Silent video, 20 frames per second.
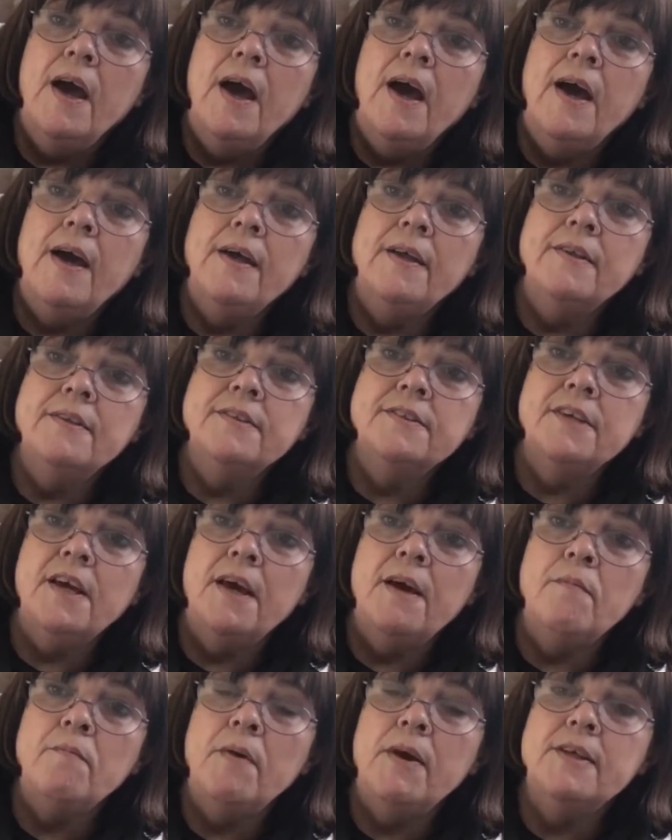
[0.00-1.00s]
and
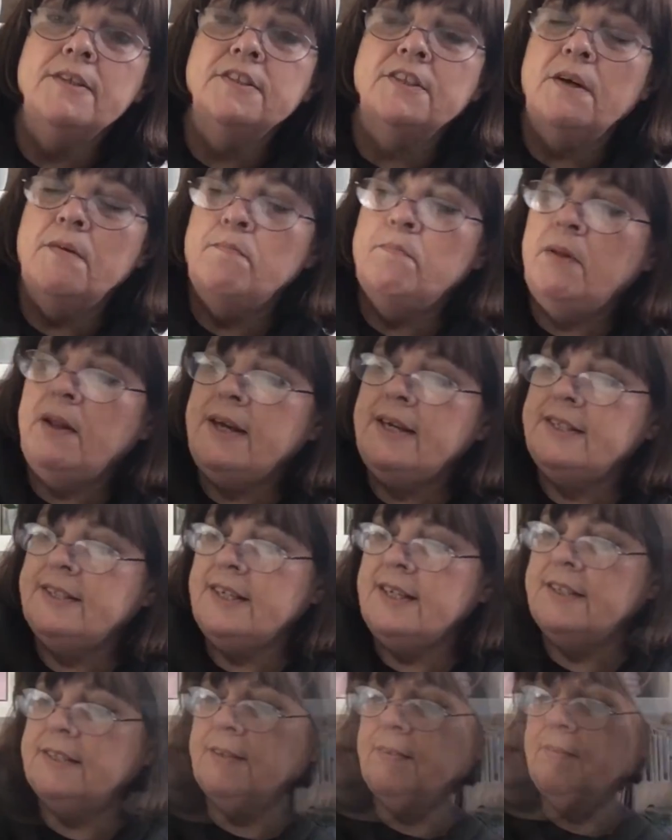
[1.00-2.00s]
it's completed.